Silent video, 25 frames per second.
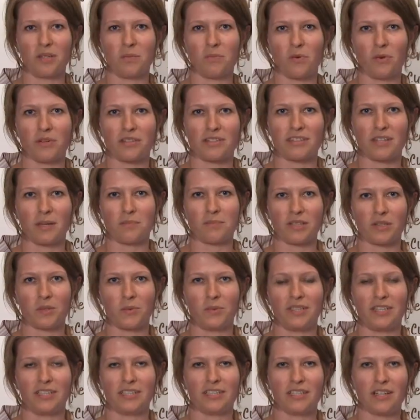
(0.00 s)
important subject
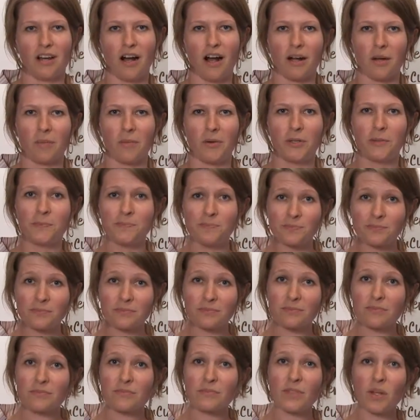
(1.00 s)
we need to talk about.
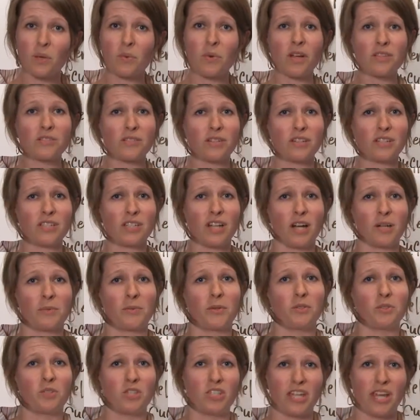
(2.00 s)
We're also going to talk
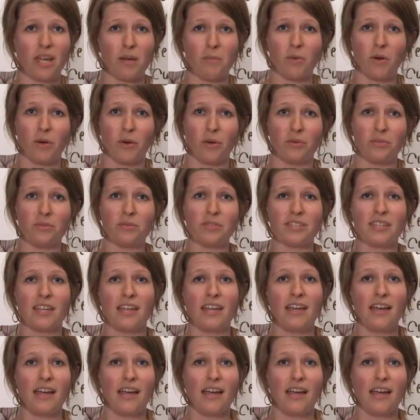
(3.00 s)
about GMOs,